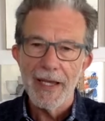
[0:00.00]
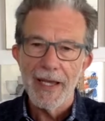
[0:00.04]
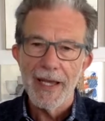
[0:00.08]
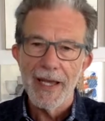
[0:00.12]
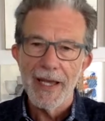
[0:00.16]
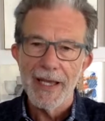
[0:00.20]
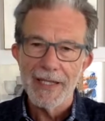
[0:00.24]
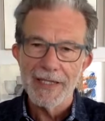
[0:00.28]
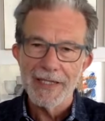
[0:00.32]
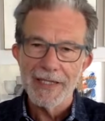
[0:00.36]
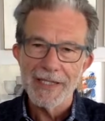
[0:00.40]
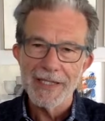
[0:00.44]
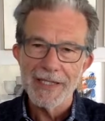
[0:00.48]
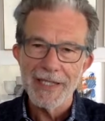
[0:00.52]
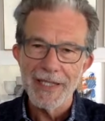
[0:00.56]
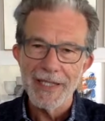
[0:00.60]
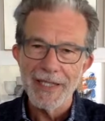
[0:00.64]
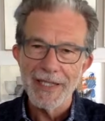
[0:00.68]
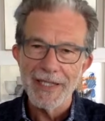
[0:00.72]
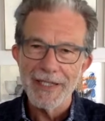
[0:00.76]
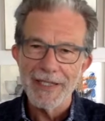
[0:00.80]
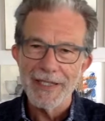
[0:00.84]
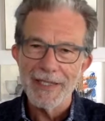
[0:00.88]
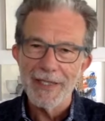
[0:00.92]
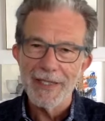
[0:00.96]
at
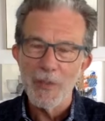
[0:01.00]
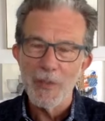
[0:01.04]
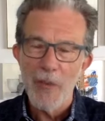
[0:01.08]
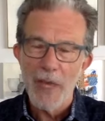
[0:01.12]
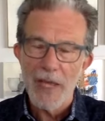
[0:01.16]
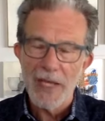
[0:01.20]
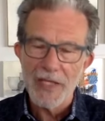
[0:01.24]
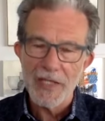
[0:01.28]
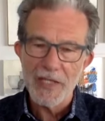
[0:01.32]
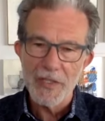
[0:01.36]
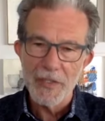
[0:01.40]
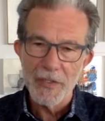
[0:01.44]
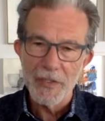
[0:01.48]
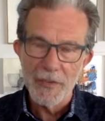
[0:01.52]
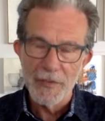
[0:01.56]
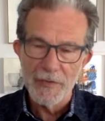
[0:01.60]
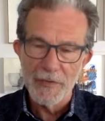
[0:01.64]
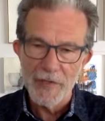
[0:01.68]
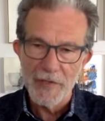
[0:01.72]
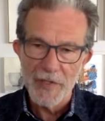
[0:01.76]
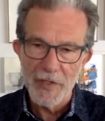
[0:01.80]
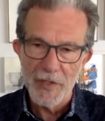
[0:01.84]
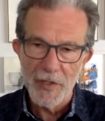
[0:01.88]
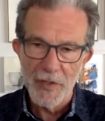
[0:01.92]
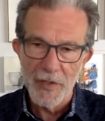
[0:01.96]
the wax
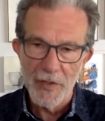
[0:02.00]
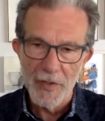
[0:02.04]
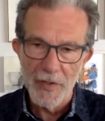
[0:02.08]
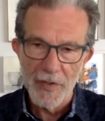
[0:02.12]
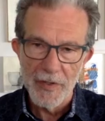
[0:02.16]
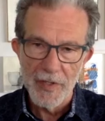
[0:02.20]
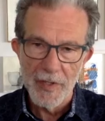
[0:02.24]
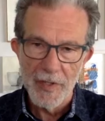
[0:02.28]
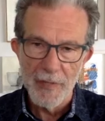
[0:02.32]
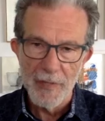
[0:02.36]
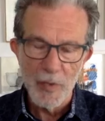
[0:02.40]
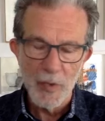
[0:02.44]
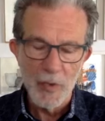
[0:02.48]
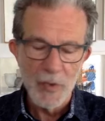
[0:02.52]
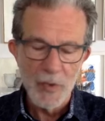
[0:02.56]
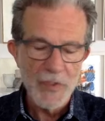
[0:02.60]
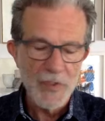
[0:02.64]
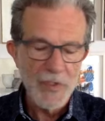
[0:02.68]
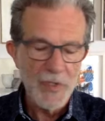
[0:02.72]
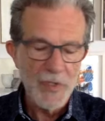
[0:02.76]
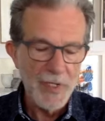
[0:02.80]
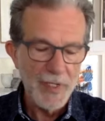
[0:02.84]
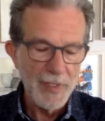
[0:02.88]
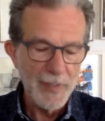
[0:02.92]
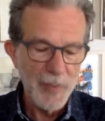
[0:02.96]
surface on a more
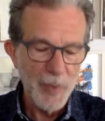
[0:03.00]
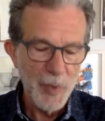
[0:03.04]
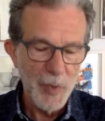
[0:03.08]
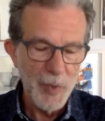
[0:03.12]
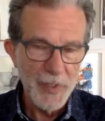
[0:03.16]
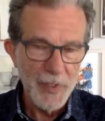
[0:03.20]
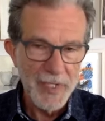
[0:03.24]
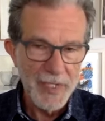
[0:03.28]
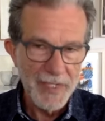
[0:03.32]
solid board,